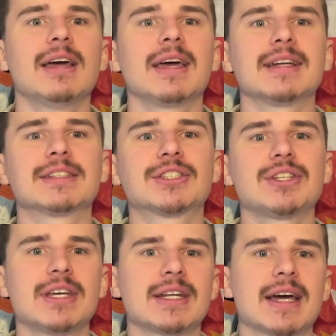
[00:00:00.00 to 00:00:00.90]
and
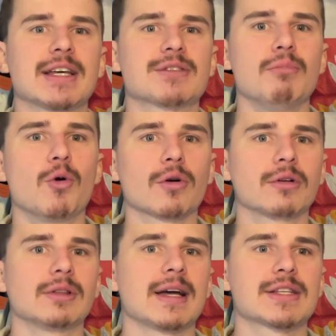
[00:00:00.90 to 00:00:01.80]
see it as more
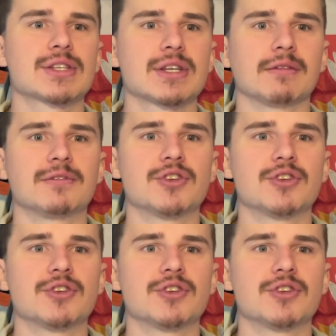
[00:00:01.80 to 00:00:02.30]
or less of